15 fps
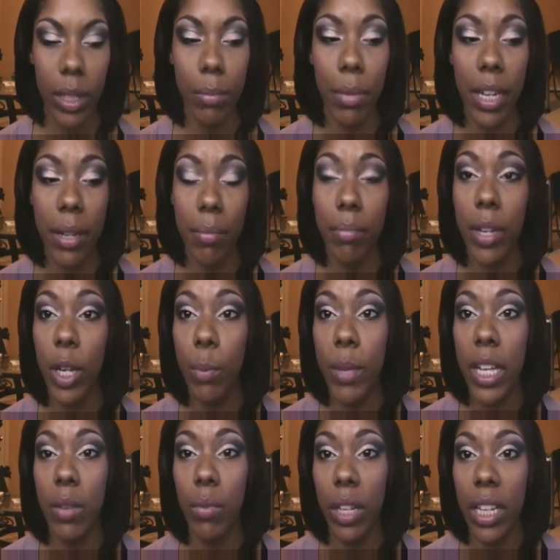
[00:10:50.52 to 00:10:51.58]
but it'll
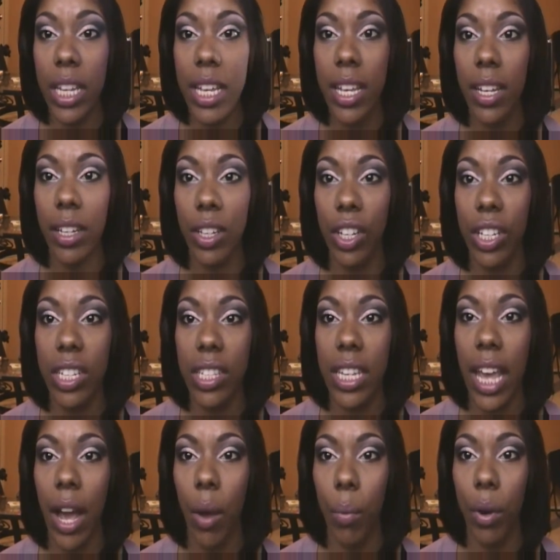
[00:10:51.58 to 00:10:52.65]
be really good to
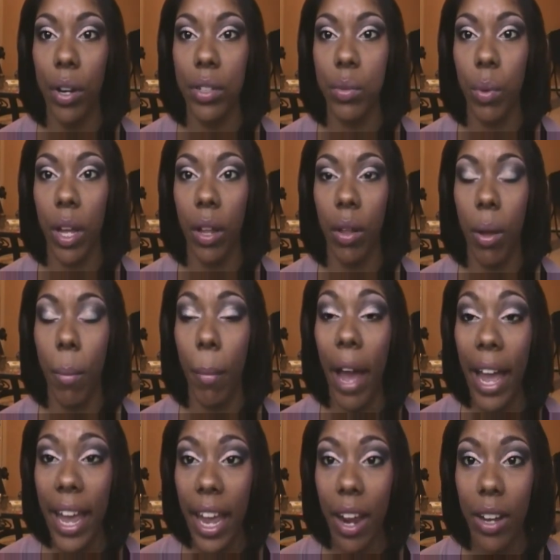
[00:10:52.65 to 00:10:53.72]
see how it works well on
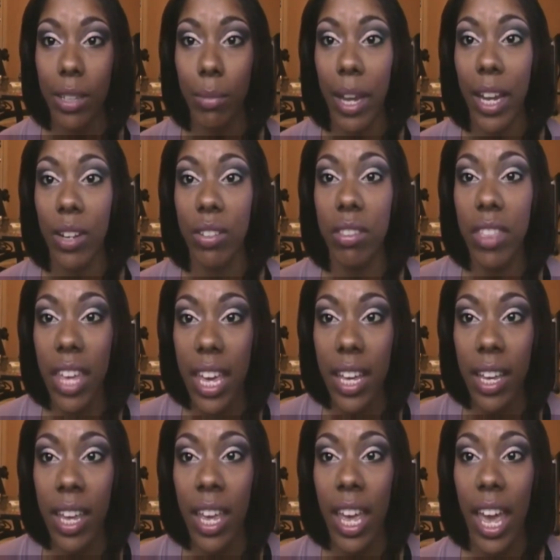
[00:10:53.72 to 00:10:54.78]
my hair because my hair's
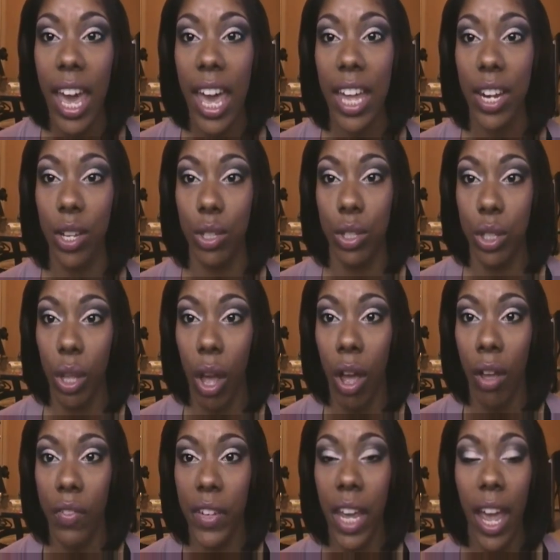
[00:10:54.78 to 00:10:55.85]
thick and it's
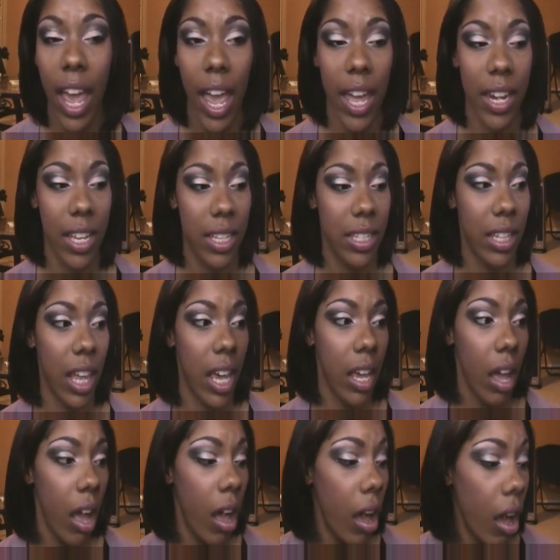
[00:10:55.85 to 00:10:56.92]
soft and it's
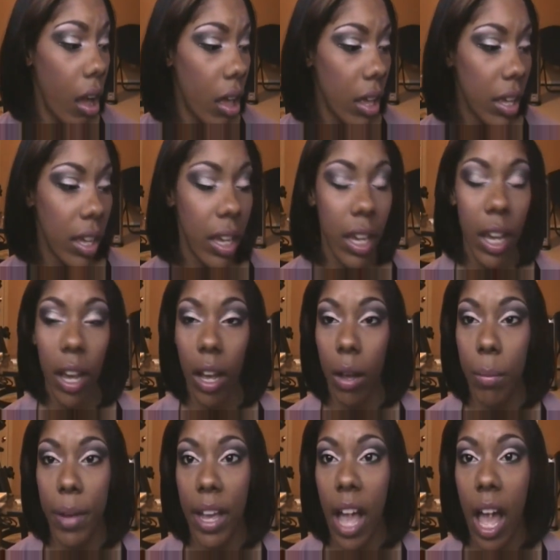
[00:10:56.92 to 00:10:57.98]
like oh
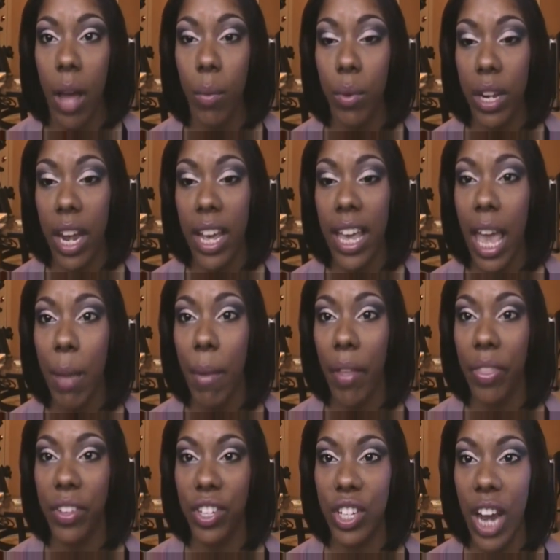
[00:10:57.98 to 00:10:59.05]
oh my god when I came
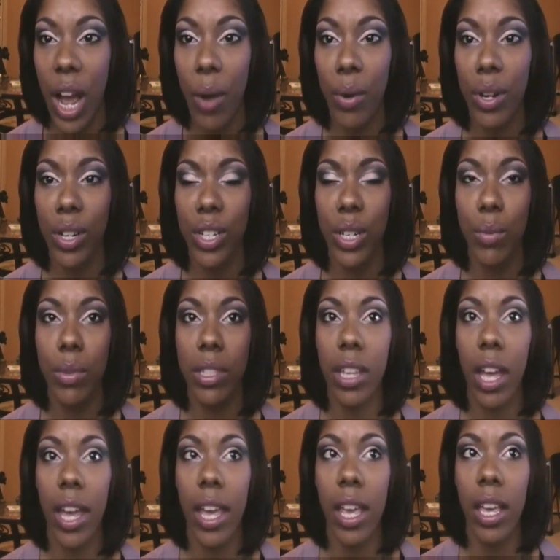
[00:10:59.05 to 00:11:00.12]
out the shower she was
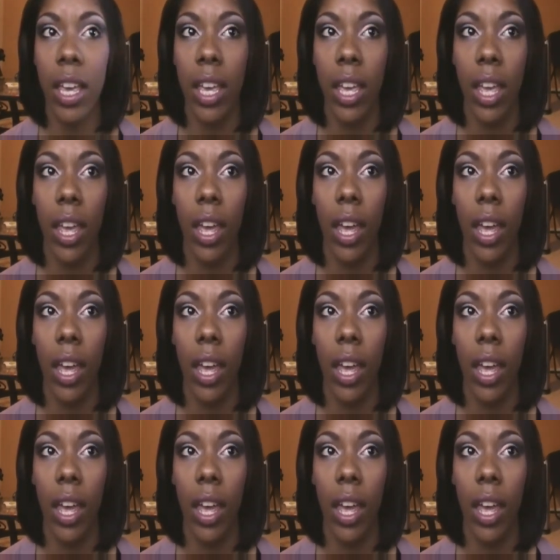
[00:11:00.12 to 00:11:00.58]
like